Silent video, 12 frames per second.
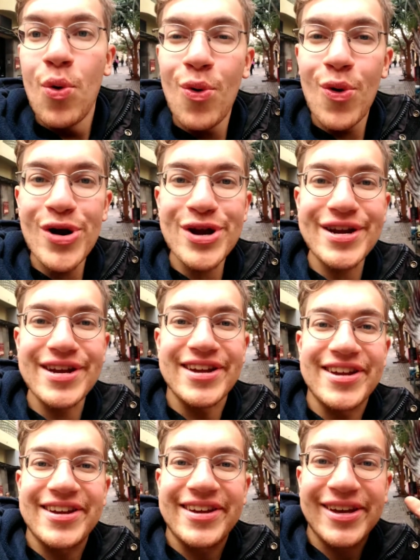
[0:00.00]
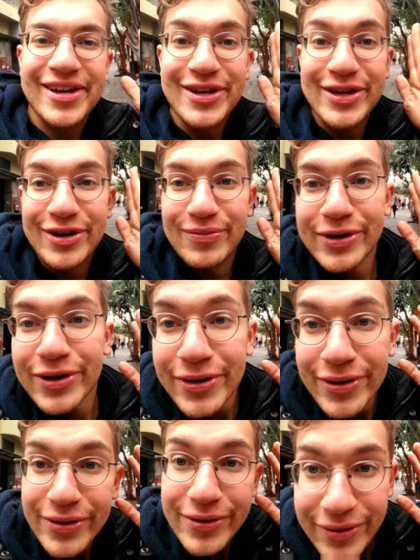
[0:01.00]
ooh, here we
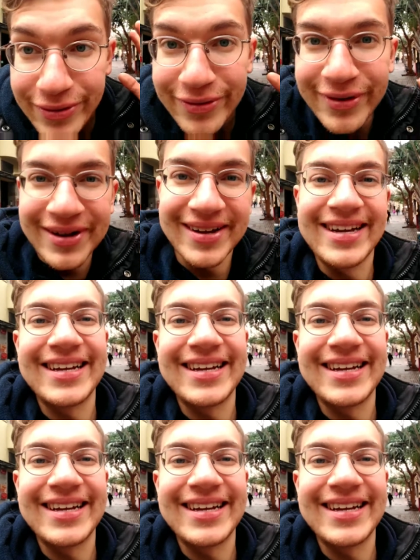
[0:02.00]
go.